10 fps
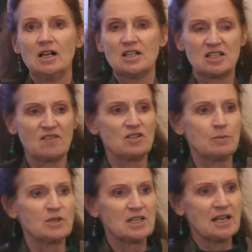
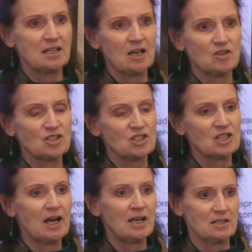70% goes to
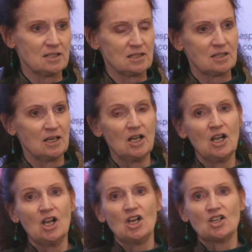tires.
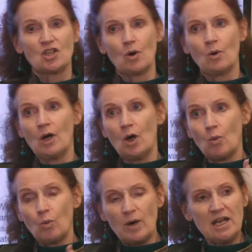So
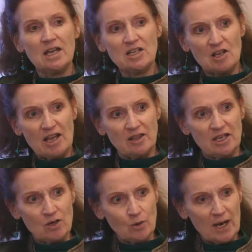we in
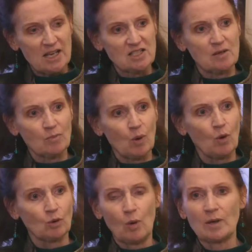the US
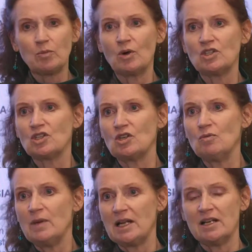import 1.2
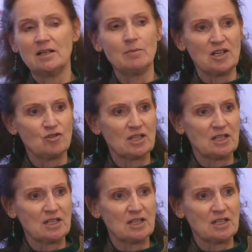million metric